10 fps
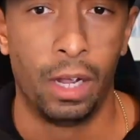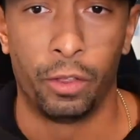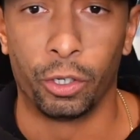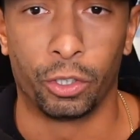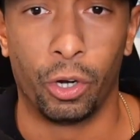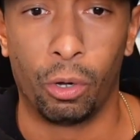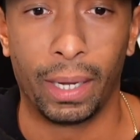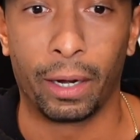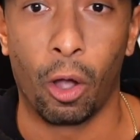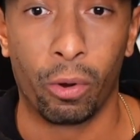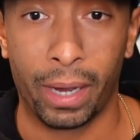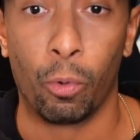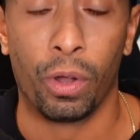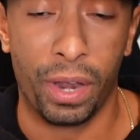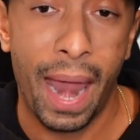There's no like, okay, well
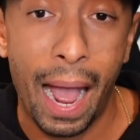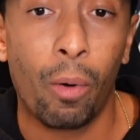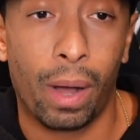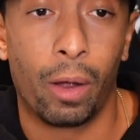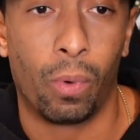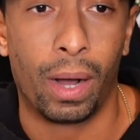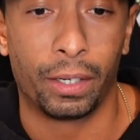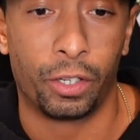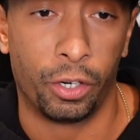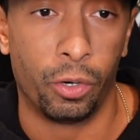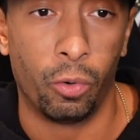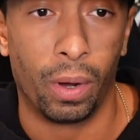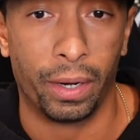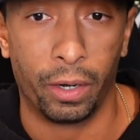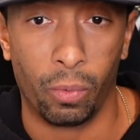now I want to do
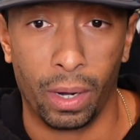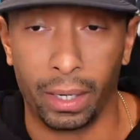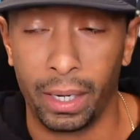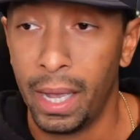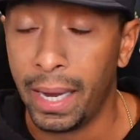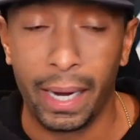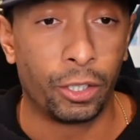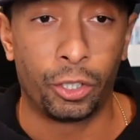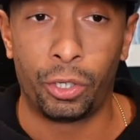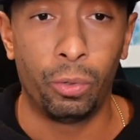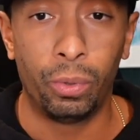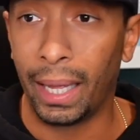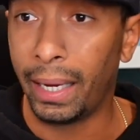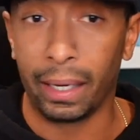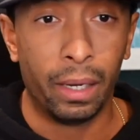one-to-one. It's too
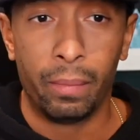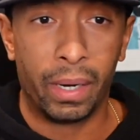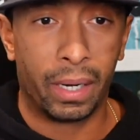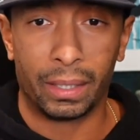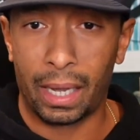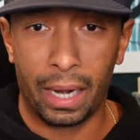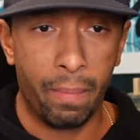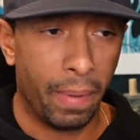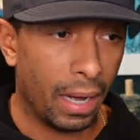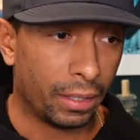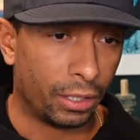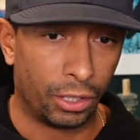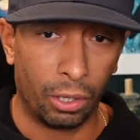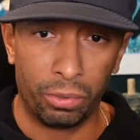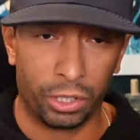late, because that inbox is
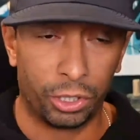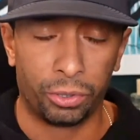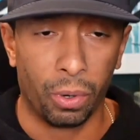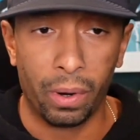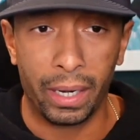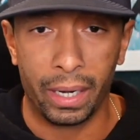so destroyed, it